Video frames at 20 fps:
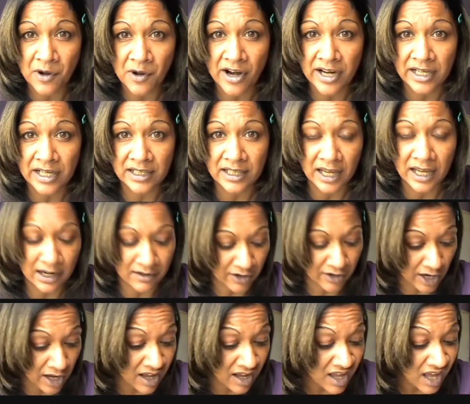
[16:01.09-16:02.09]
spraying in the
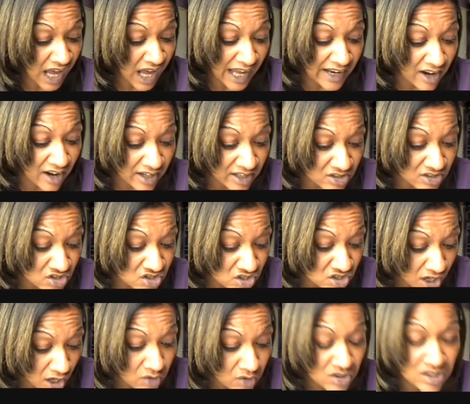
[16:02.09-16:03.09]
area, and I can
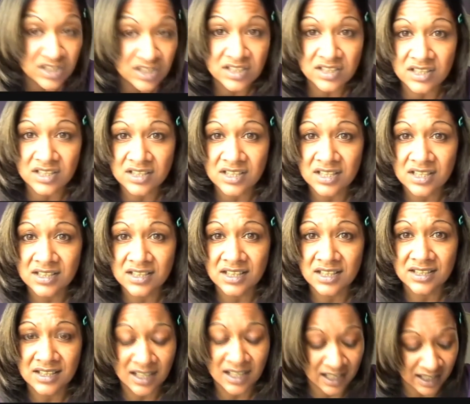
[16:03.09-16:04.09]
just go to the
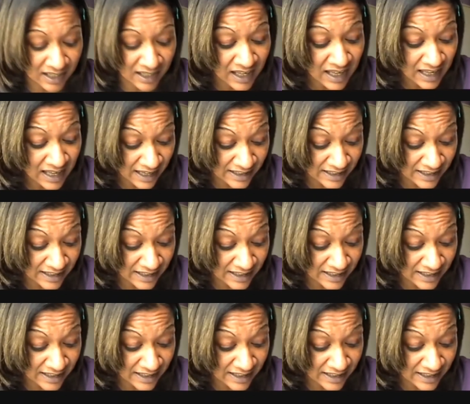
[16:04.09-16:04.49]
statistics here,